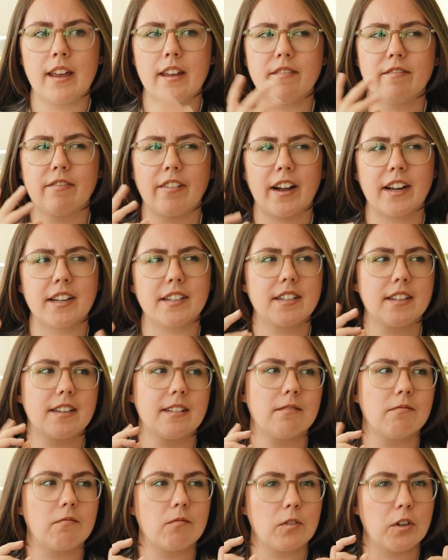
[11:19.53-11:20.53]
In fact,
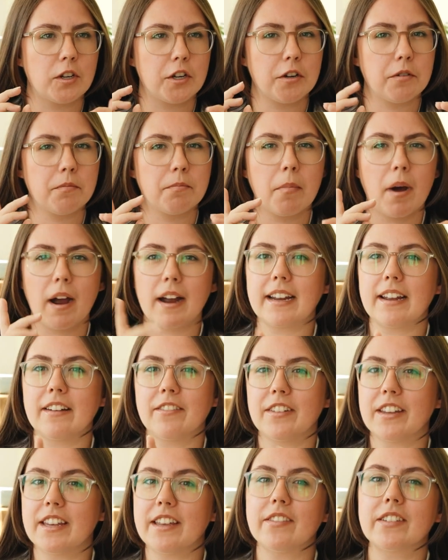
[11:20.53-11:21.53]
you might
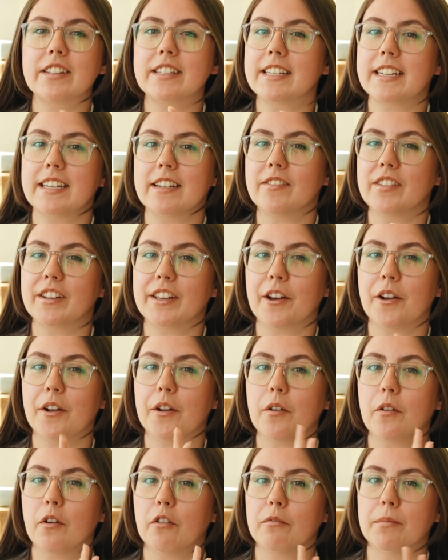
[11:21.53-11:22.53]
have even seen a
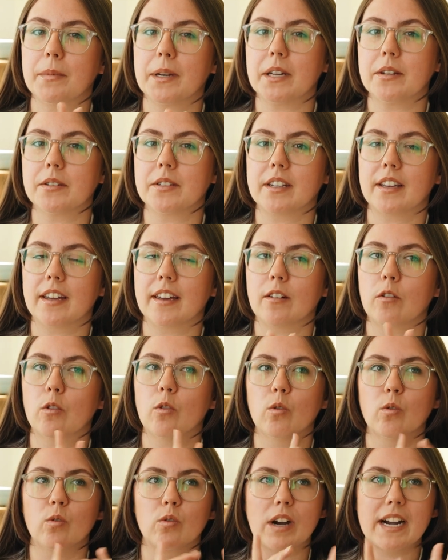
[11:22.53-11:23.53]
video of me using it
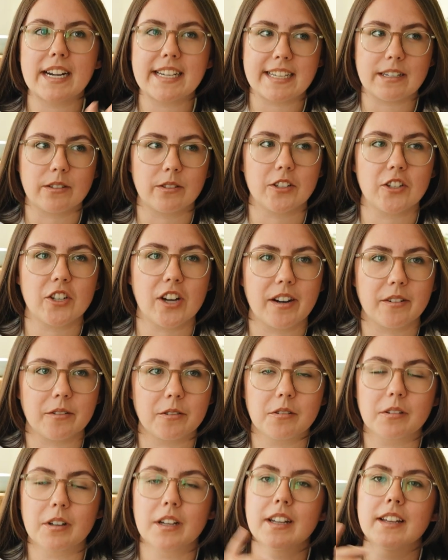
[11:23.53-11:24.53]
already on the
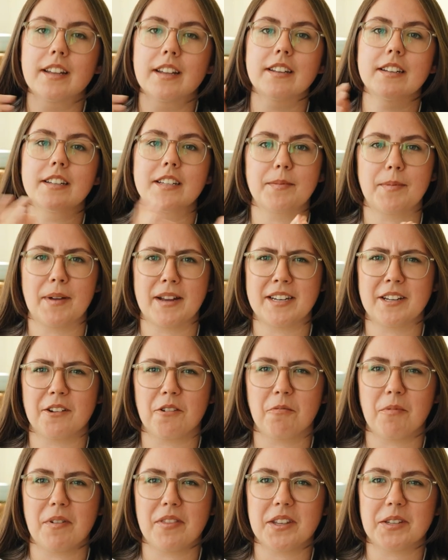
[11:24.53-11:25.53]
channel, depending
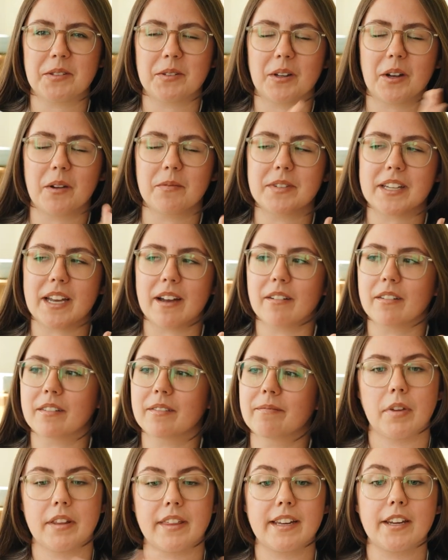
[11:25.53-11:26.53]
on when this one comes out.
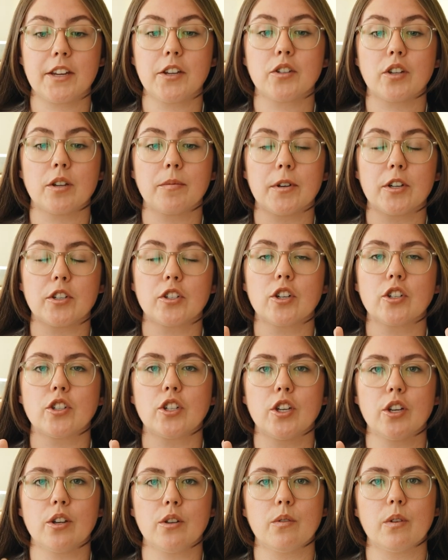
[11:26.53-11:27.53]
But thank you so much
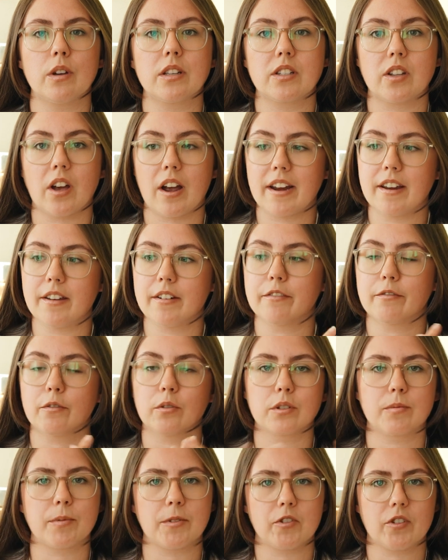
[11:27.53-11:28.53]
to Zhiyun
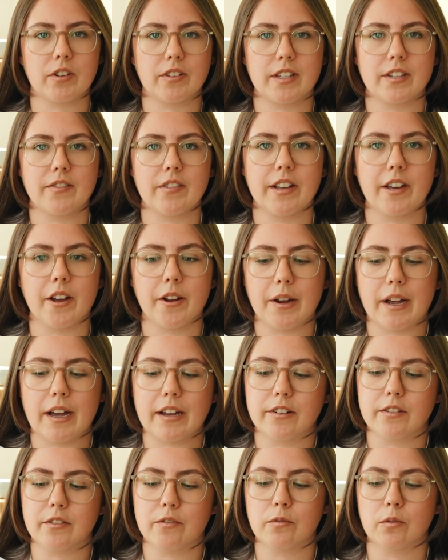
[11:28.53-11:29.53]
for sponsoring this video
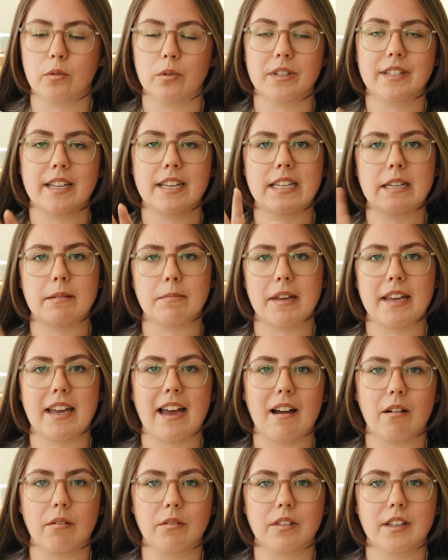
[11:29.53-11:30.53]
and for sending me
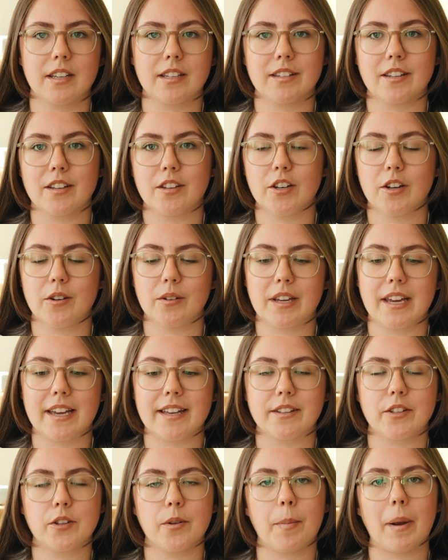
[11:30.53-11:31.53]
out this new
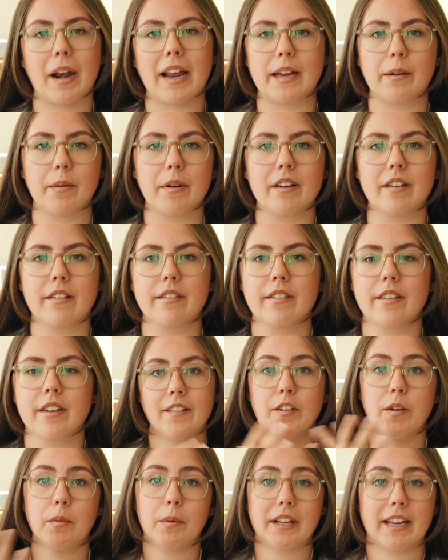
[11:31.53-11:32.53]
kit to play with.
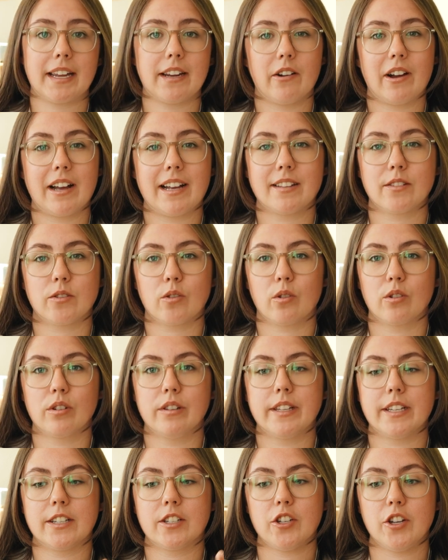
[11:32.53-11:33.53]
If you want to get your hands
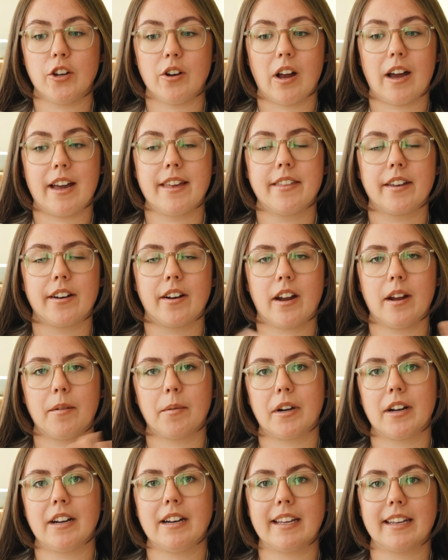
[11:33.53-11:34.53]
on this new light, then I'm
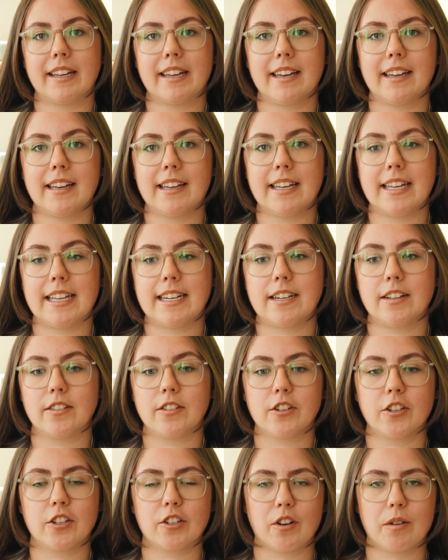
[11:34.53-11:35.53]
going to link it in
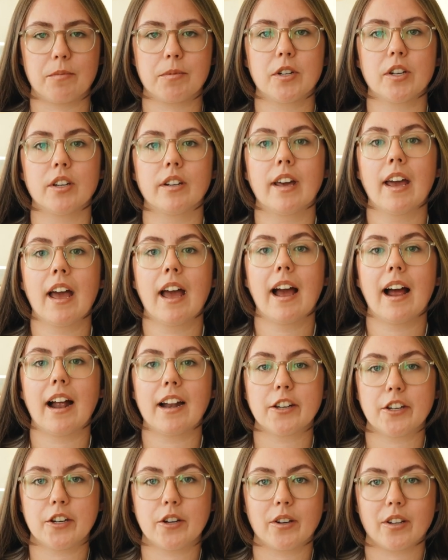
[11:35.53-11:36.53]
the description
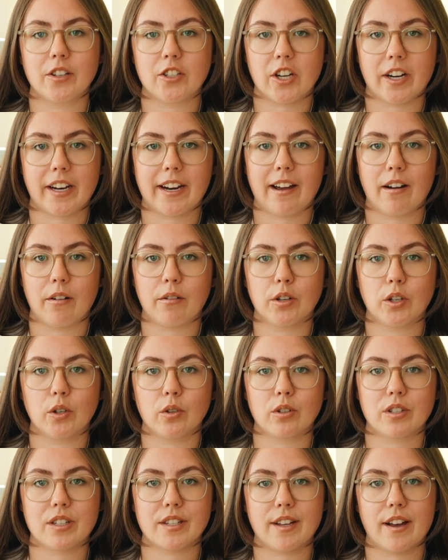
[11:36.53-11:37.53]
and you can check it out
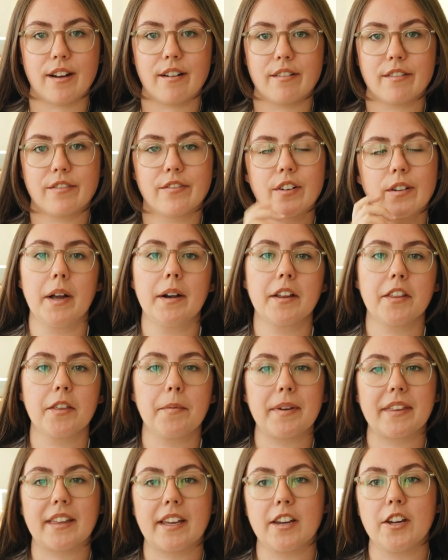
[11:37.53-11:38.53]
yourself. Another
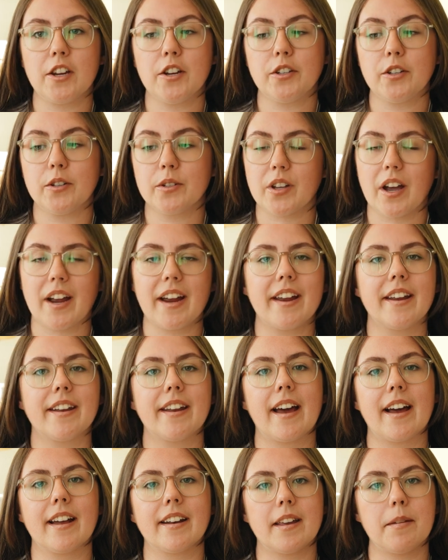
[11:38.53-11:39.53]
big thank you to
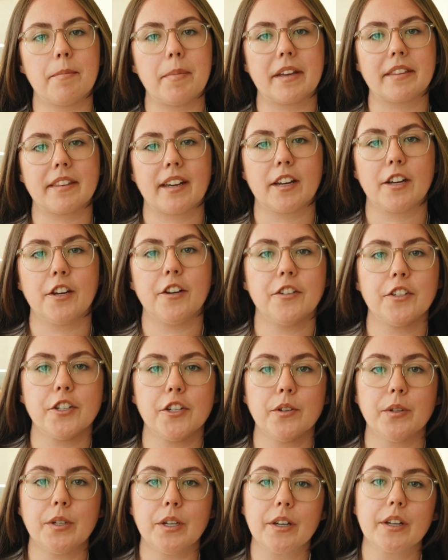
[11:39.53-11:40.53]
Zhiyun, and a big thank you
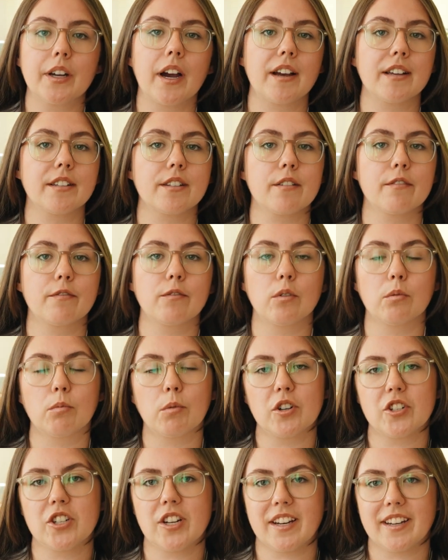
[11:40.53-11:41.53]
to you guys for
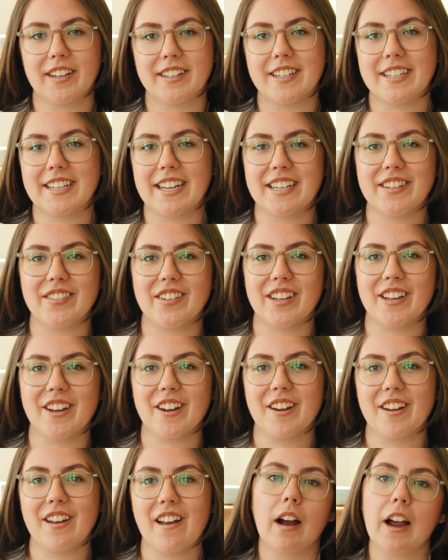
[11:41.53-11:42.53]
watching today's
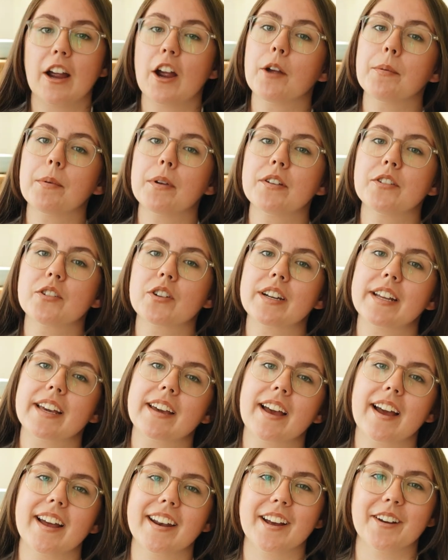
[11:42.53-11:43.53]
video. I hope you enjoyed
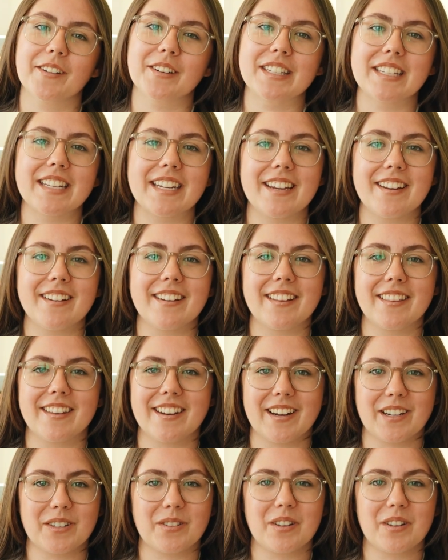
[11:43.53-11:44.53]
it, and I will see you in the next